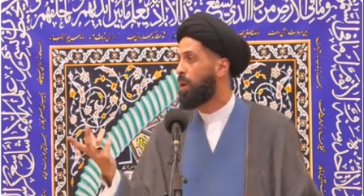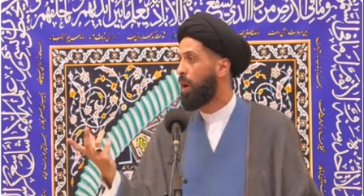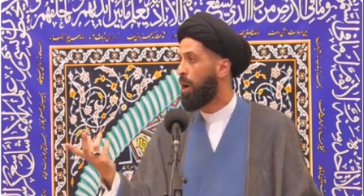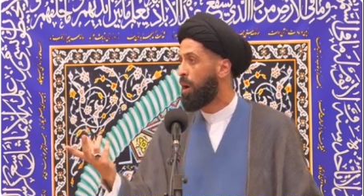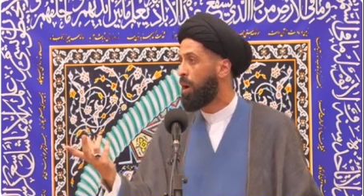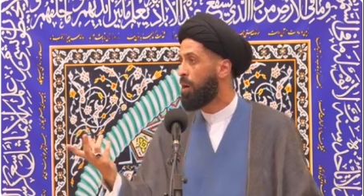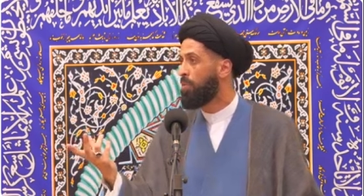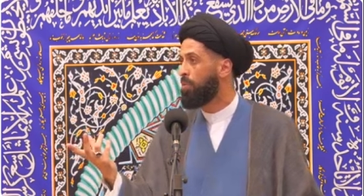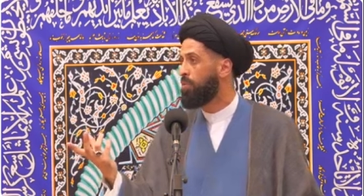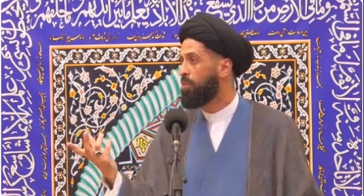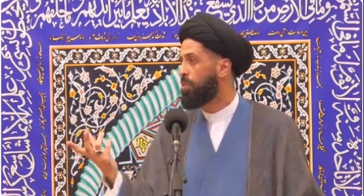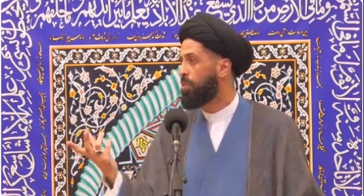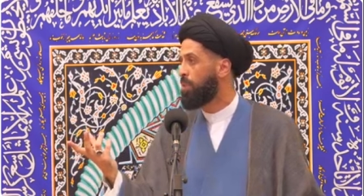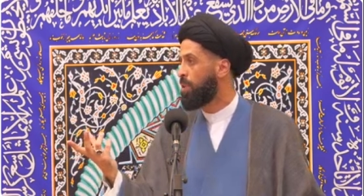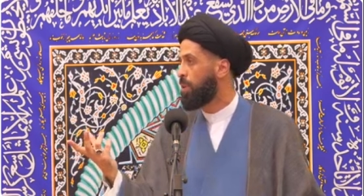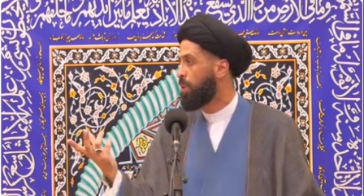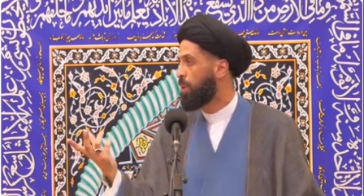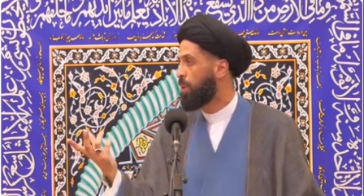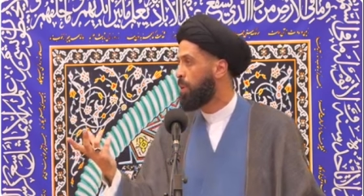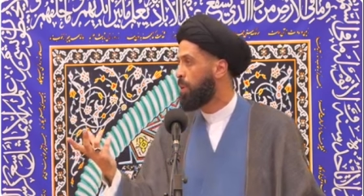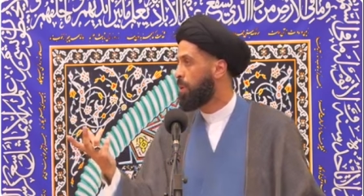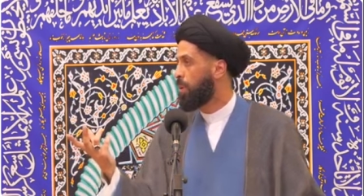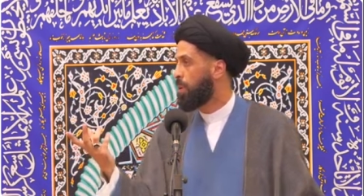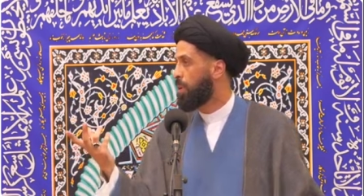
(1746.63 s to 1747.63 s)
of
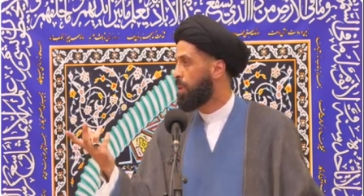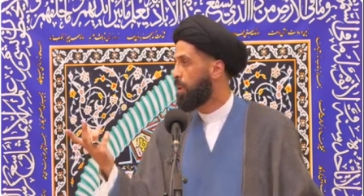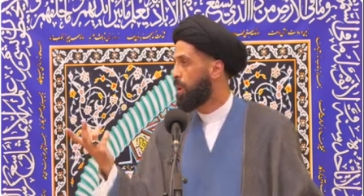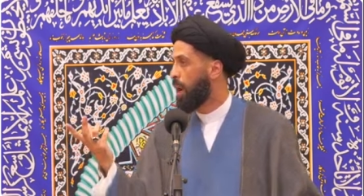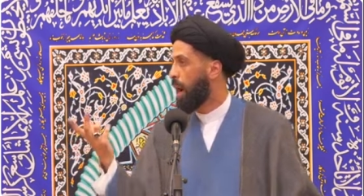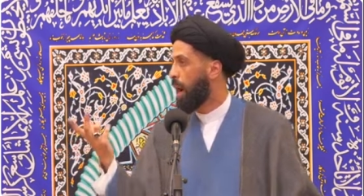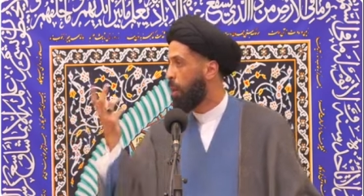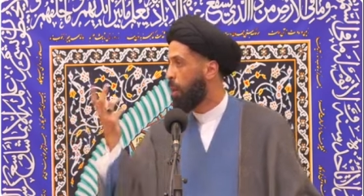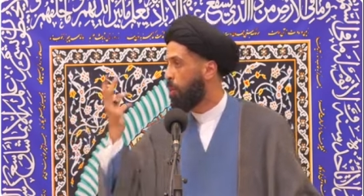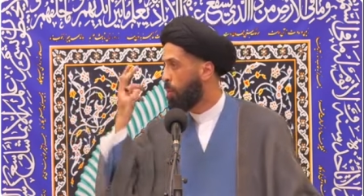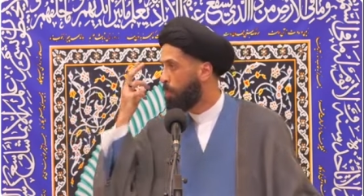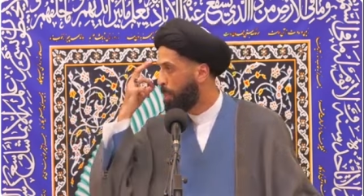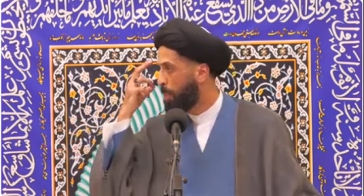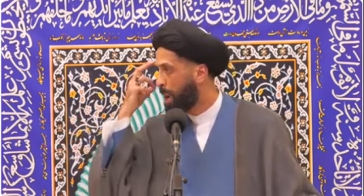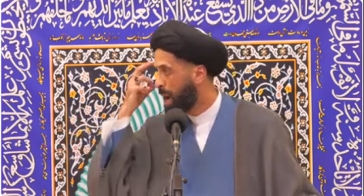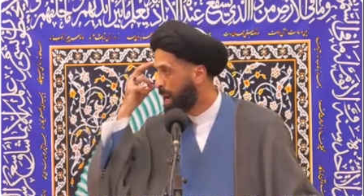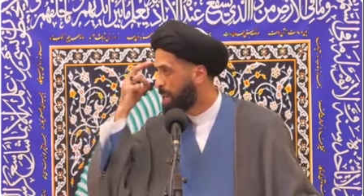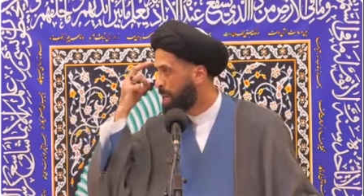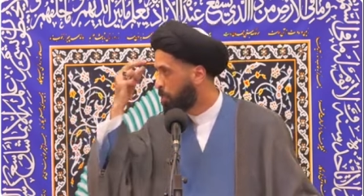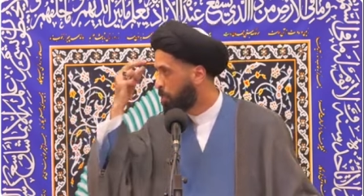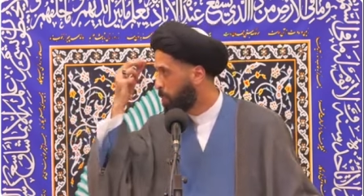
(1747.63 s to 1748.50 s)
our mind.